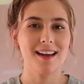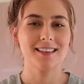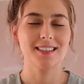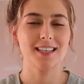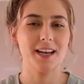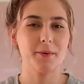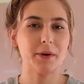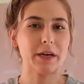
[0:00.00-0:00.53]

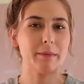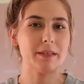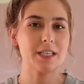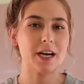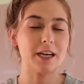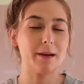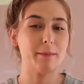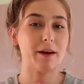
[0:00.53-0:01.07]
Today we're going to be
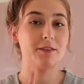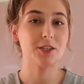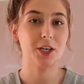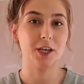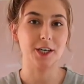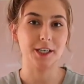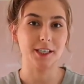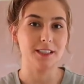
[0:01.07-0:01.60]
talking about
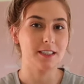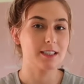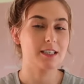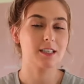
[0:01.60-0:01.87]
turns,